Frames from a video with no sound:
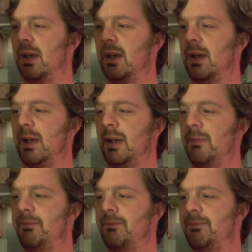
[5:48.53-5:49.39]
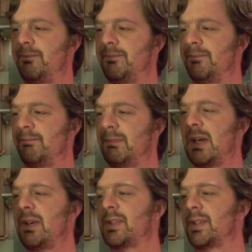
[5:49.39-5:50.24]
Um,
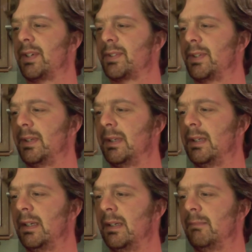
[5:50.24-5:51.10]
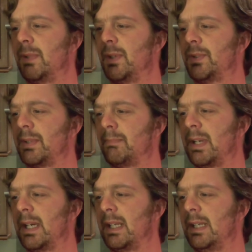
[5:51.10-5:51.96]
Maris Otter, malted
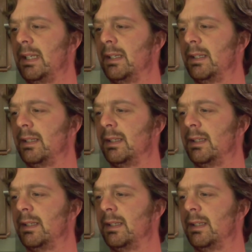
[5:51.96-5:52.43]
barley,